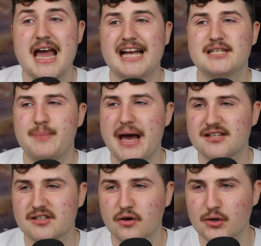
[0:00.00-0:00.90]
His
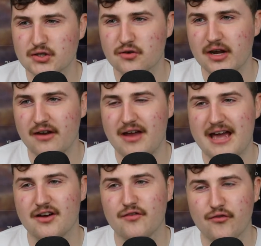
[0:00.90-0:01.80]
best goal scoring
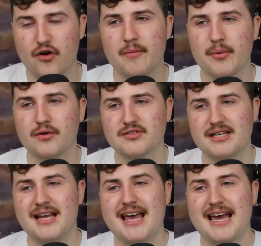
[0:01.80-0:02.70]
record for
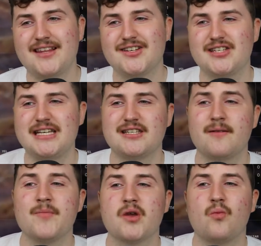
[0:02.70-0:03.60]
Bolton in the season